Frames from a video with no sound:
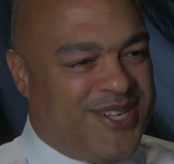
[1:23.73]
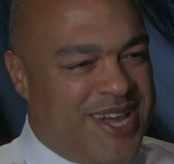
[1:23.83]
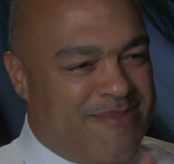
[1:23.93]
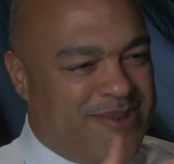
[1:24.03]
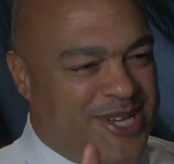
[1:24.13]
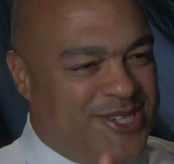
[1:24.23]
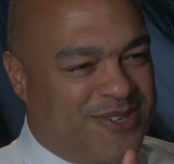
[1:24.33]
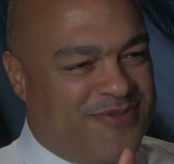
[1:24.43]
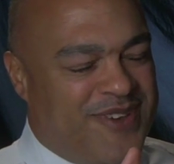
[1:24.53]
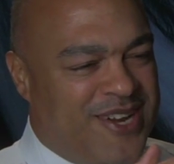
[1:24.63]
A
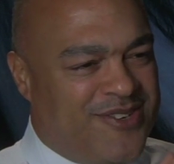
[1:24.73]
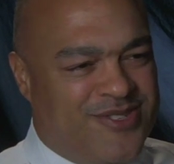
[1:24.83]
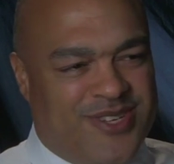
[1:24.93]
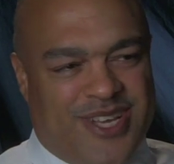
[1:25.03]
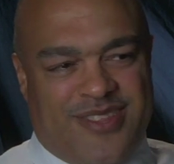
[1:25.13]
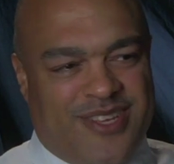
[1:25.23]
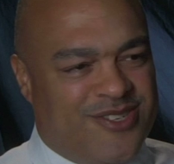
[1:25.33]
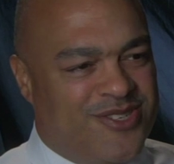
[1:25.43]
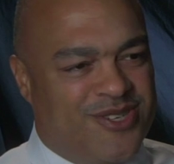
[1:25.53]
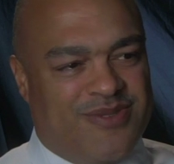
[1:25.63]
combination of factors,
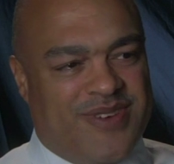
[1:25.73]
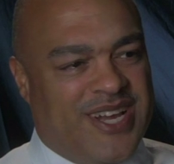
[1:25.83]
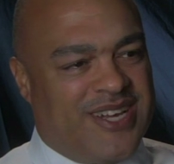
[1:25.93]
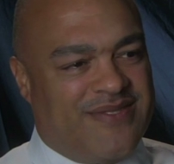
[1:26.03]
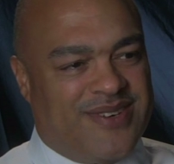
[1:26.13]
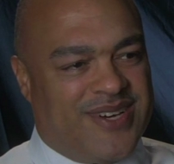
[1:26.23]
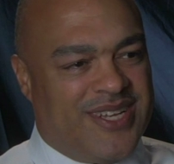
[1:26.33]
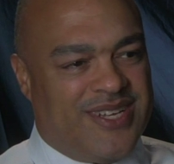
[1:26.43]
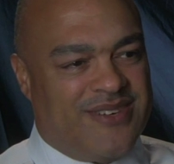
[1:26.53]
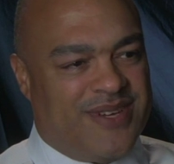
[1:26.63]
nothing to do with
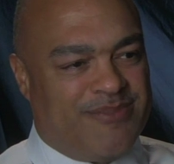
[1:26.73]
Vacaville.